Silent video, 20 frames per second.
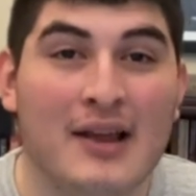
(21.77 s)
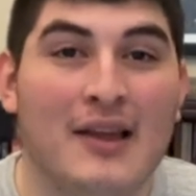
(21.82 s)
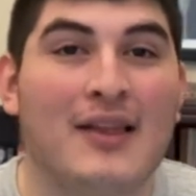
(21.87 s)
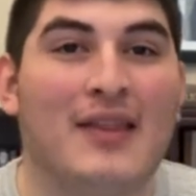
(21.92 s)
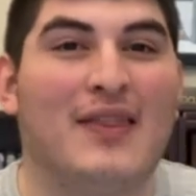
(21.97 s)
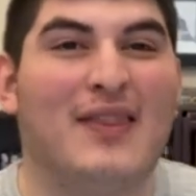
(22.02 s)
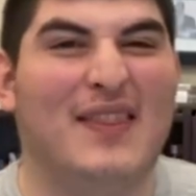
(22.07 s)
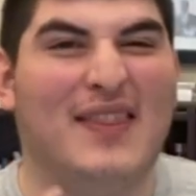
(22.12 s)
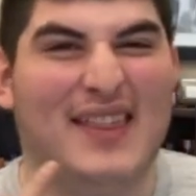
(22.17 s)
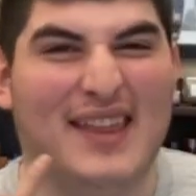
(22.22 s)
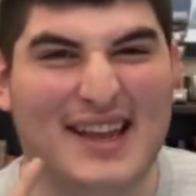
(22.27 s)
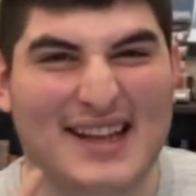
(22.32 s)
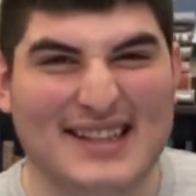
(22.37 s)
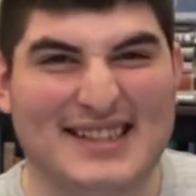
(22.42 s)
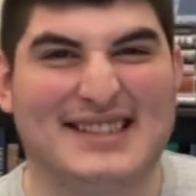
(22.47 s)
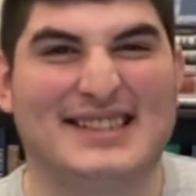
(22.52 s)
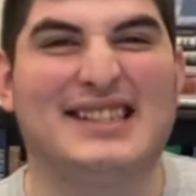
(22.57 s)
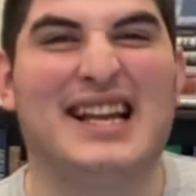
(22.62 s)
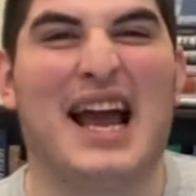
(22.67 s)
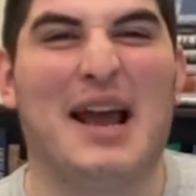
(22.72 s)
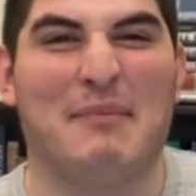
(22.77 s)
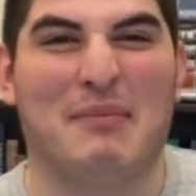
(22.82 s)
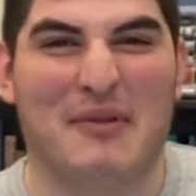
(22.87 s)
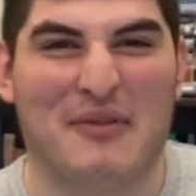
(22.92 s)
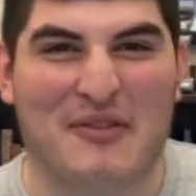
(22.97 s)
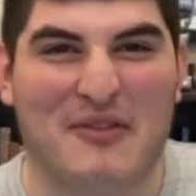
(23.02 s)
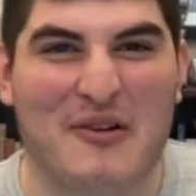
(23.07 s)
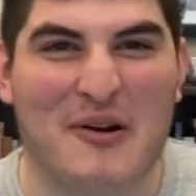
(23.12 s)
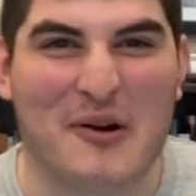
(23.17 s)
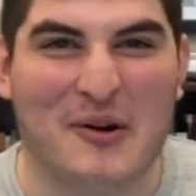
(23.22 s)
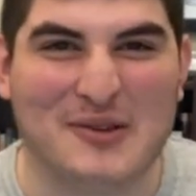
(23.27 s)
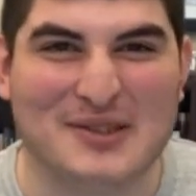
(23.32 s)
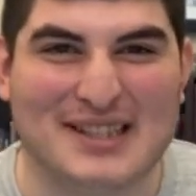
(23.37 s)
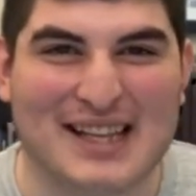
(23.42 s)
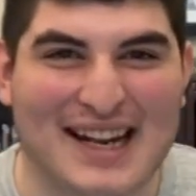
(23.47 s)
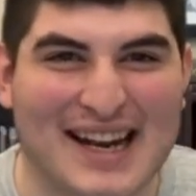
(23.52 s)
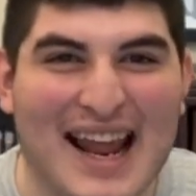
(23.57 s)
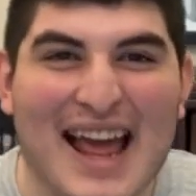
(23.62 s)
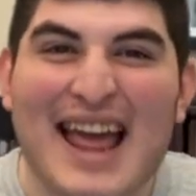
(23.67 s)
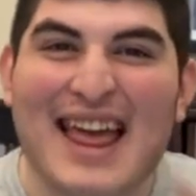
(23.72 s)
This type of
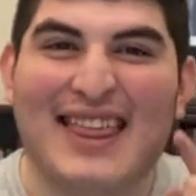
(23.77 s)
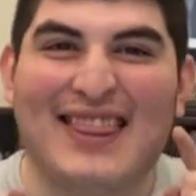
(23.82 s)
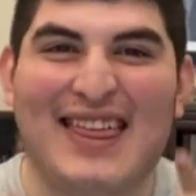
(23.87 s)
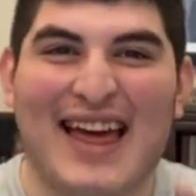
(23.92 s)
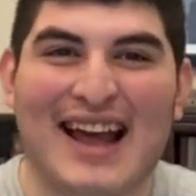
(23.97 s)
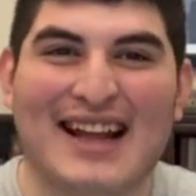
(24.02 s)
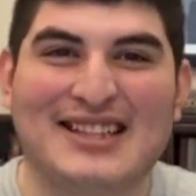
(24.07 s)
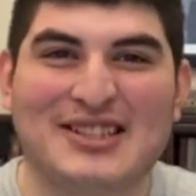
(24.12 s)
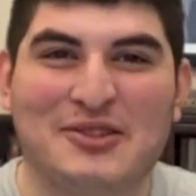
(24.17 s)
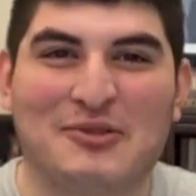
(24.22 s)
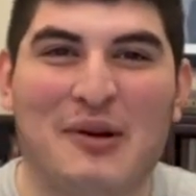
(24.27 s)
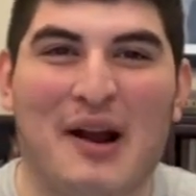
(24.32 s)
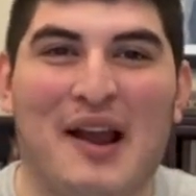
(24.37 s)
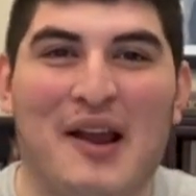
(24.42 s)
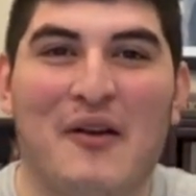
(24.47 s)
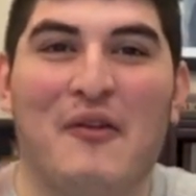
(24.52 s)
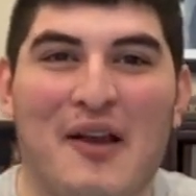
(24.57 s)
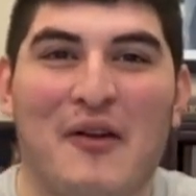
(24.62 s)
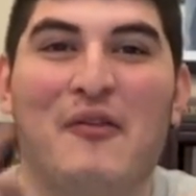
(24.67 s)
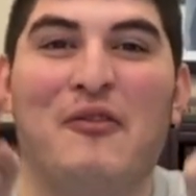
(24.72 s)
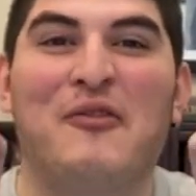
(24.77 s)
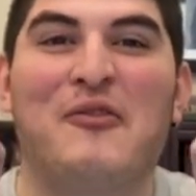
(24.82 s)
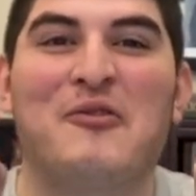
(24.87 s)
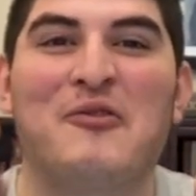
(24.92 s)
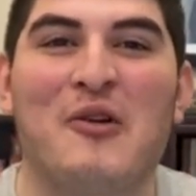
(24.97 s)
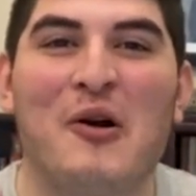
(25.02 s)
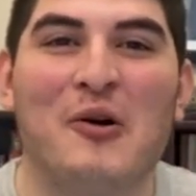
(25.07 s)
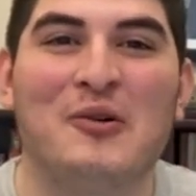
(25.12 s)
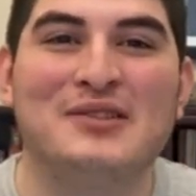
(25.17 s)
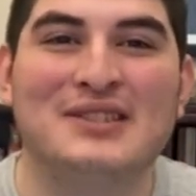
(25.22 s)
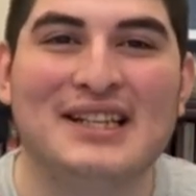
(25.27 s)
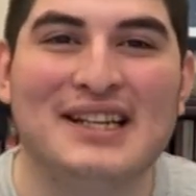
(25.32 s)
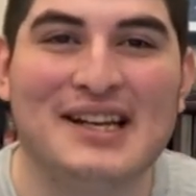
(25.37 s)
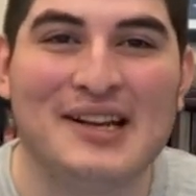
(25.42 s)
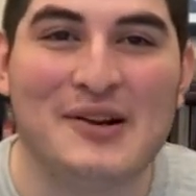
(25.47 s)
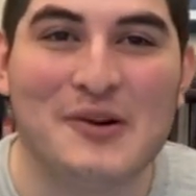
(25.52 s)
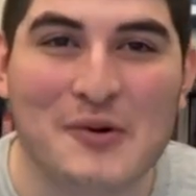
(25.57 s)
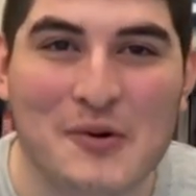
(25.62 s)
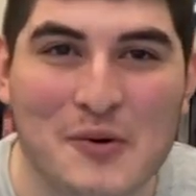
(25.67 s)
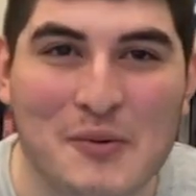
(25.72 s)
frozen. That's right, frozen
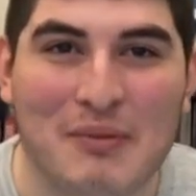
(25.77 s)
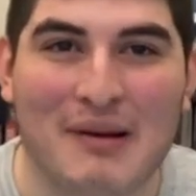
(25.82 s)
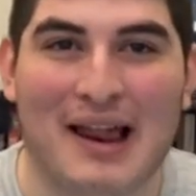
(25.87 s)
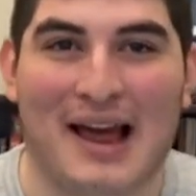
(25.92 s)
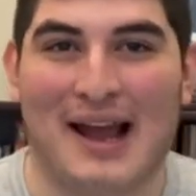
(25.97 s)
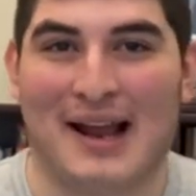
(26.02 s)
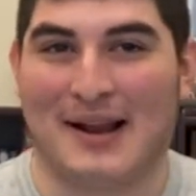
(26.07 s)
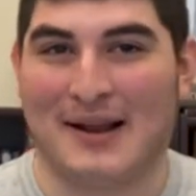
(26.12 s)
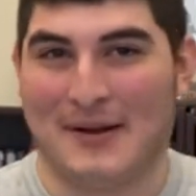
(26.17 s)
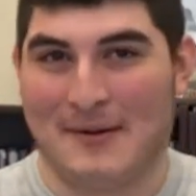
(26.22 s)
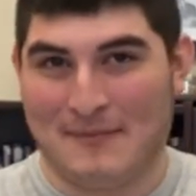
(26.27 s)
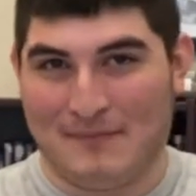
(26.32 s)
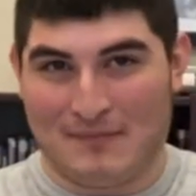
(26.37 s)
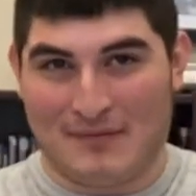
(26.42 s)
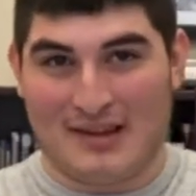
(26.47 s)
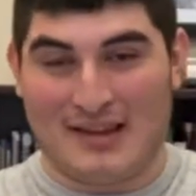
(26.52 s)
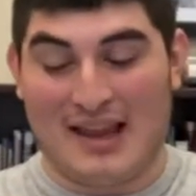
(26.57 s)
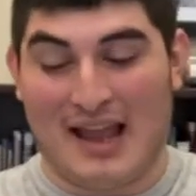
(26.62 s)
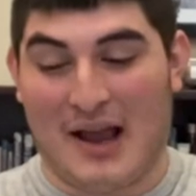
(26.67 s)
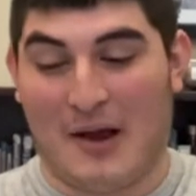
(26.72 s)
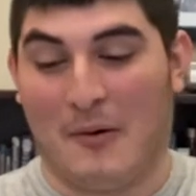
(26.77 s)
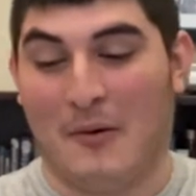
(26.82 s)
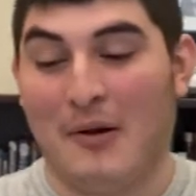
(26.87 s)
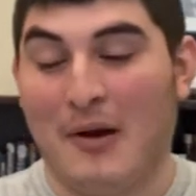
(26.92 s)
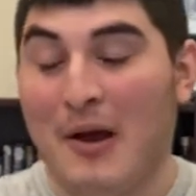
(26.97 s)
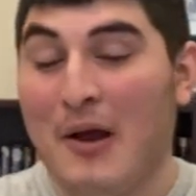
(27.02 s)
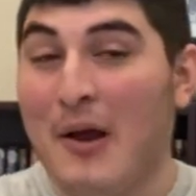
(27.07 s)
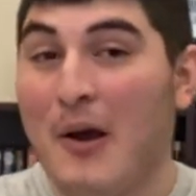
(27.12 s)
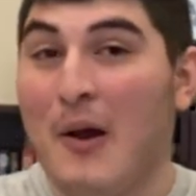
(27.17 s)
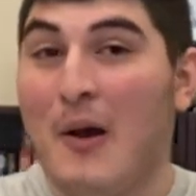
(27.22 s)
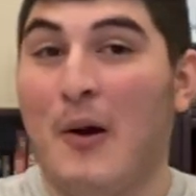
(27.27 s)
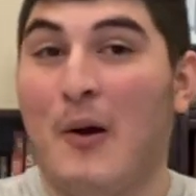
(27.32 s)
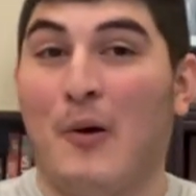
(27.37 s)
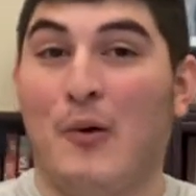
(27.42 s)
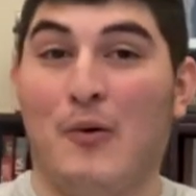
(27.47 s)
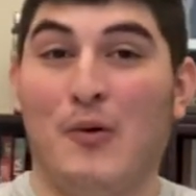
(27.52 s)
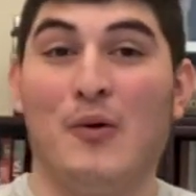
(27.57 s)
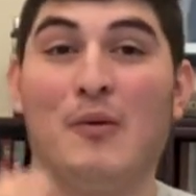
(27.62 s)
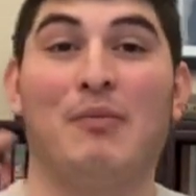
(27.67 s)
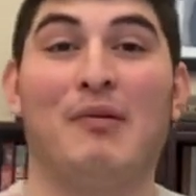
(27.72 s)
oobleck. Now,
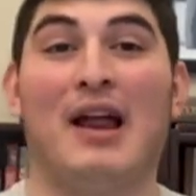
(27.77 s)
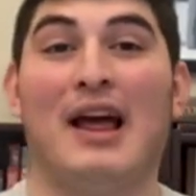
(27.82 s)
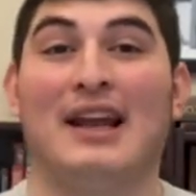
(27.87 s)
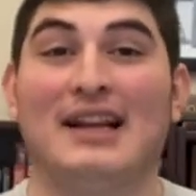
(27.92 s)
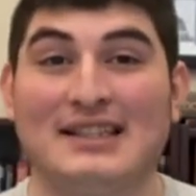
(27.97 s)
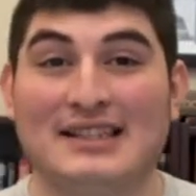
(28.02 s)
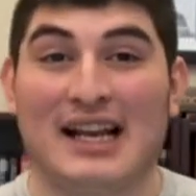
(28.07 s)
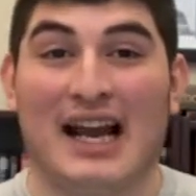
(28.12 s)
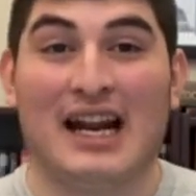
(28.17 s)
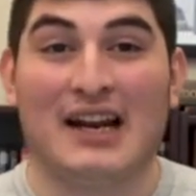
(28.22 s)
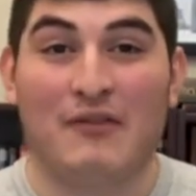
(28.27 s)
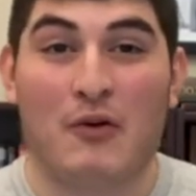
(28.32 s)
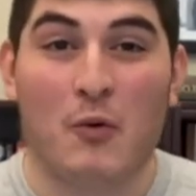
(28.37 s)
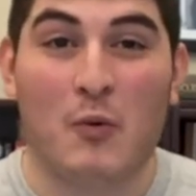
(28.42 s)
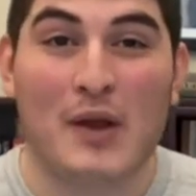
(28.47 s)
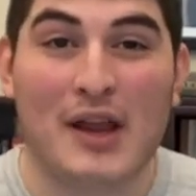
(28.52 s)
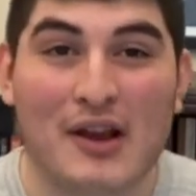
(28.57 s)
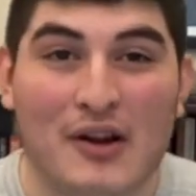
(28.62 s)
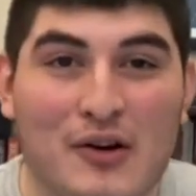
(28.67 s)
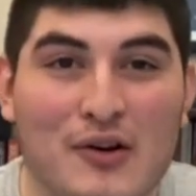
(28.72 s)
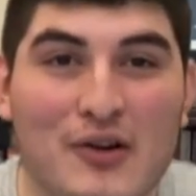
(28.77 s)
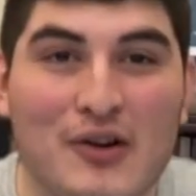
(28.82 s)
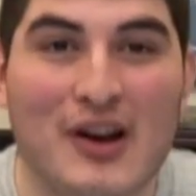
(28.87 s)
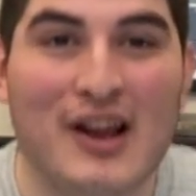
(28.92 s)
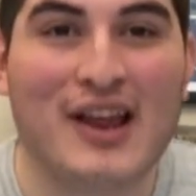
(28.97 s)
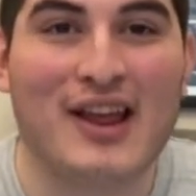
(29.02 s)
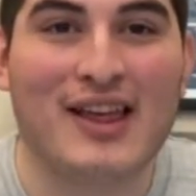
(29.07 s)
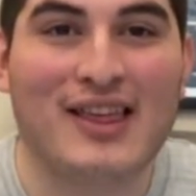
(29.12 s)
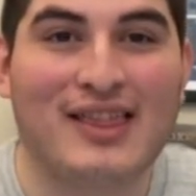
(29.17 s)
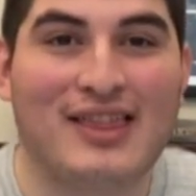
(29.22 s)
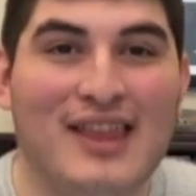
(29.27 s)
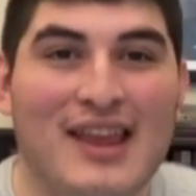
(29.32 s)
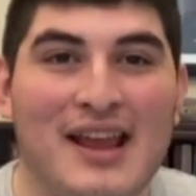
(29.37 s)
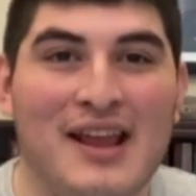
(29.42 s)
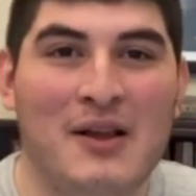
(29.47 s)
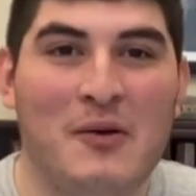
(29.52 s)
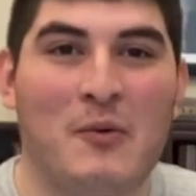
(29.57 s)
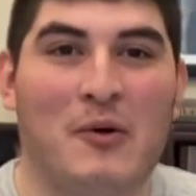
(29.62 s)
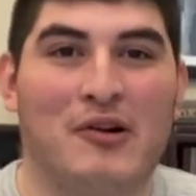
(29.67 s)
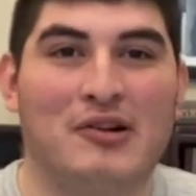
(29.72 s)
oobleck is kind of a weird
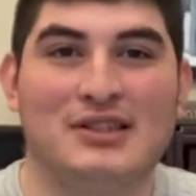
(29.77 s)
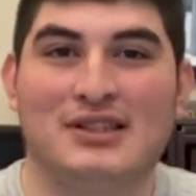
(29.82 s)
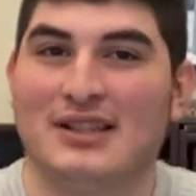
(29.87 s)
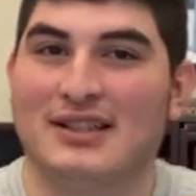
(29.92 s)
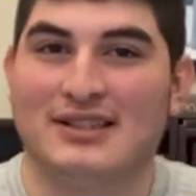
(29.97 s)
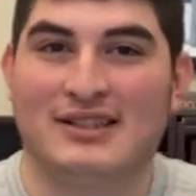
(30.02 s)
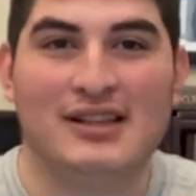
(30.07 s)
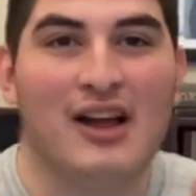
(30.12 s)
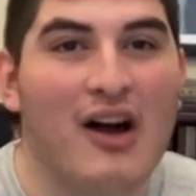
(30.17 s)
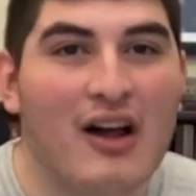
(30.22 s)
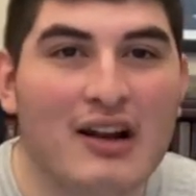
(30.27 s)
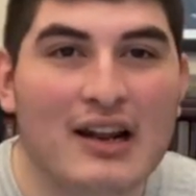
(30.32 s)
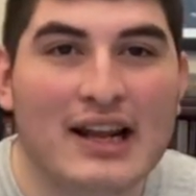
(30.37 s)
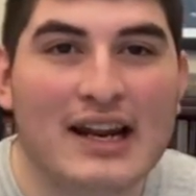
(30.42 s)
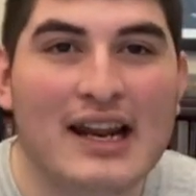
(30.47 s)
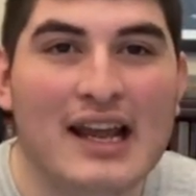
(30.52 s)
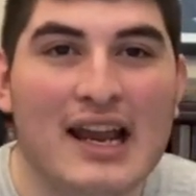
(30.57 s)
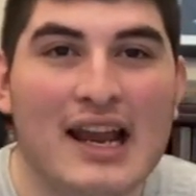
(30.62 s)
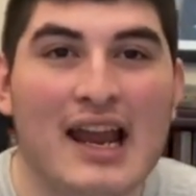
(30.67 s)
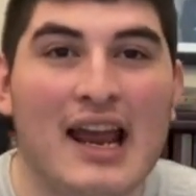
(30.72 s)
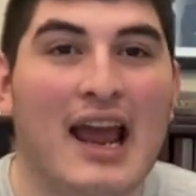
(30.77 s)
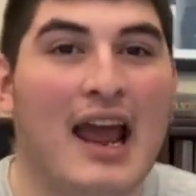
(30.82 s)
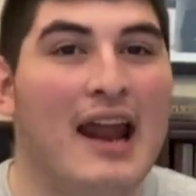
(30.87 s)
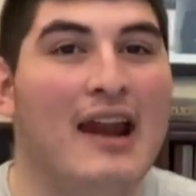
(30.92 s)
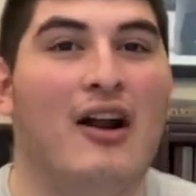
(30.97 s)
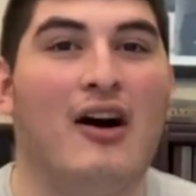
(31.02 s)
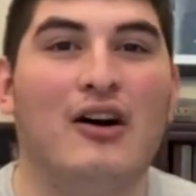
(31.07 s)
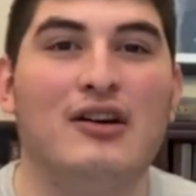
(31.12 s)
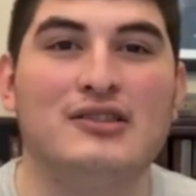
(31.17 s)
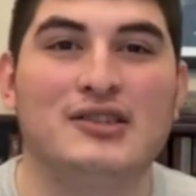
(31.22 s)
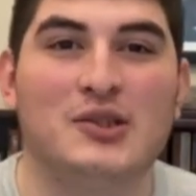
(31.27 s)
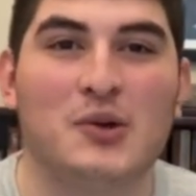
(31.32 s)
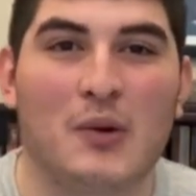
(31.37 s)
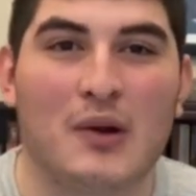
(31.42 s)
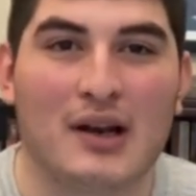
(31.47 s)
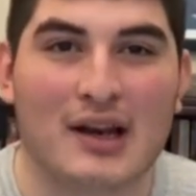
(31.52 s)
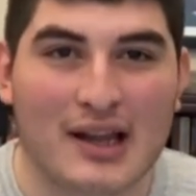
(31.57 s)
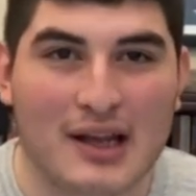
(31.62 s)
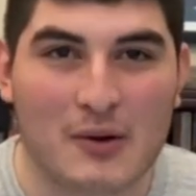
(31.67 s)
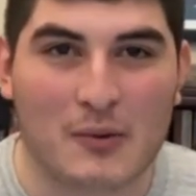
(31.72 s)
thing where it's a solid and also a
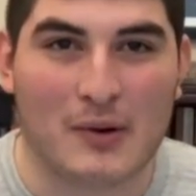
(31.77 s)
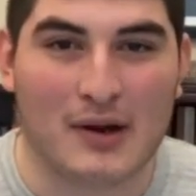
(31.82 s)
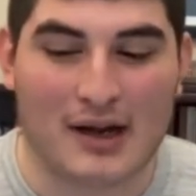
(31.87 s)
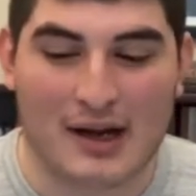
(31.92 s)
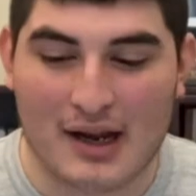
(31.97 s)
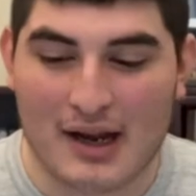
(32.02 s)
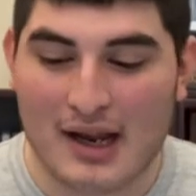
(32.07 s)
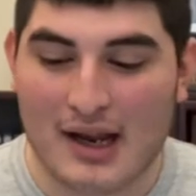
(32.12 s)
liquid.